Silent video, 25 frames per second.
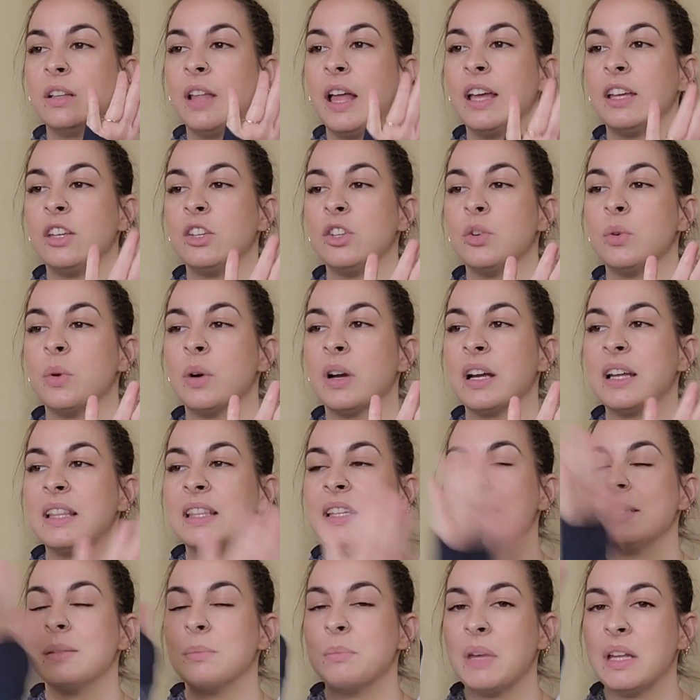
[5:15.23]
like you are in
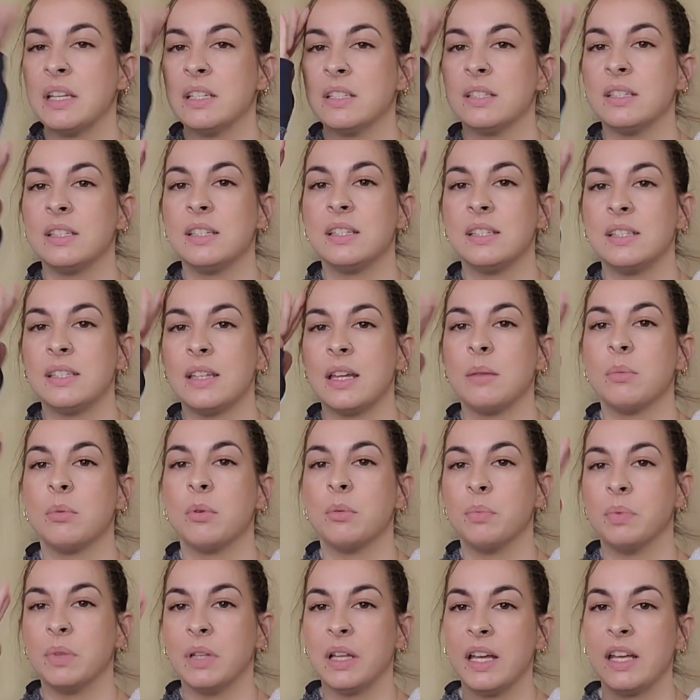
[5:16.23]
this mentally
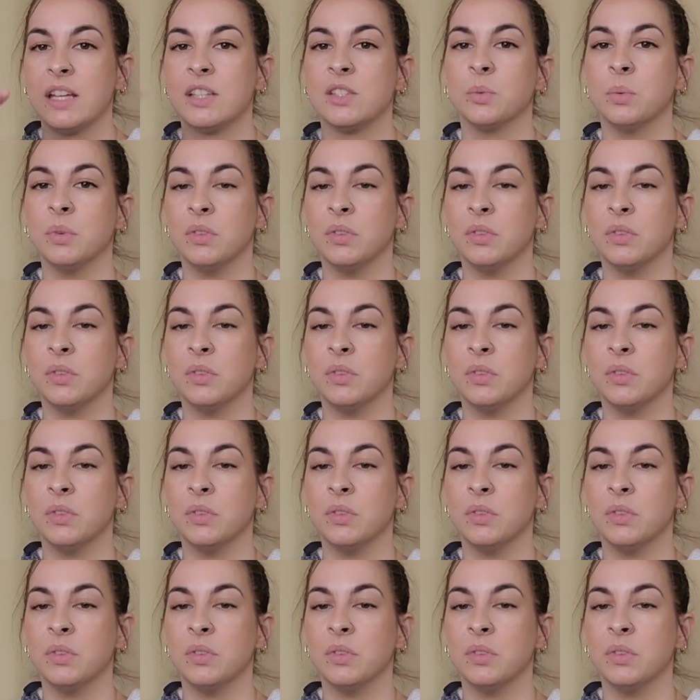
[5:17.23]
stable place